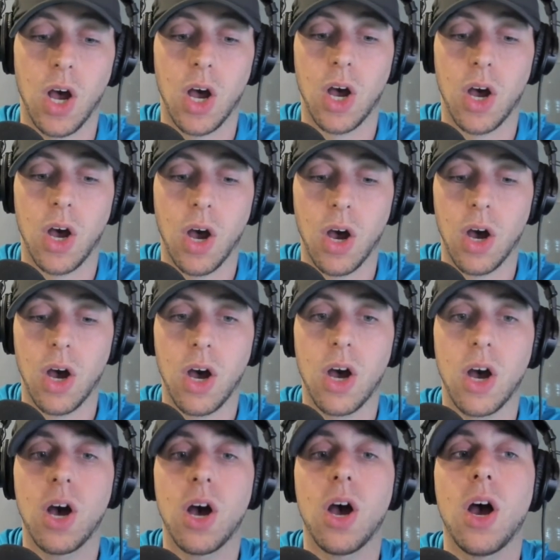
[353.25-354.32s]

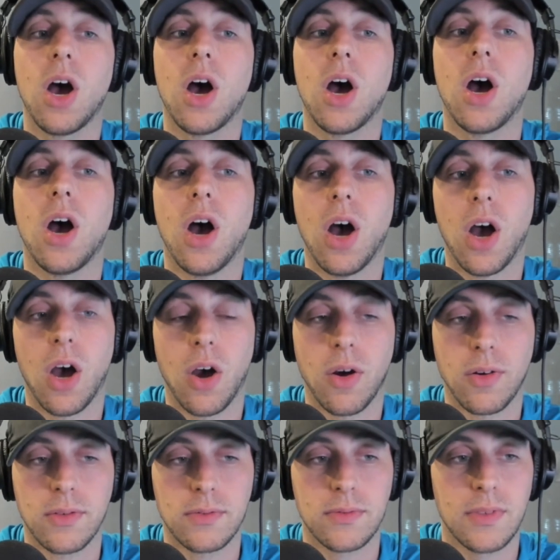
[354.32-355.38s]

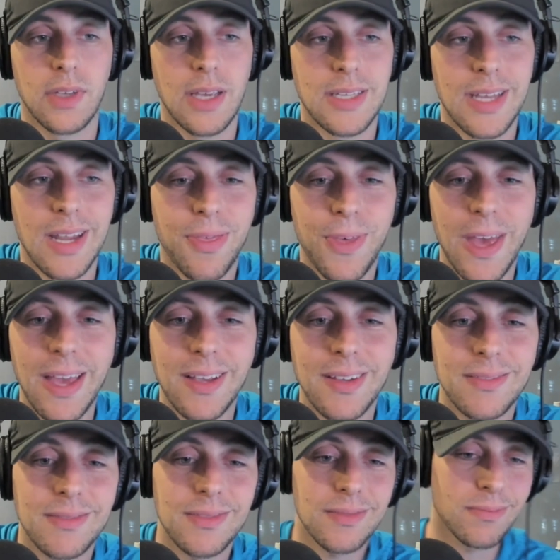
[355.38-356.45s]
Oh. Is that a thing?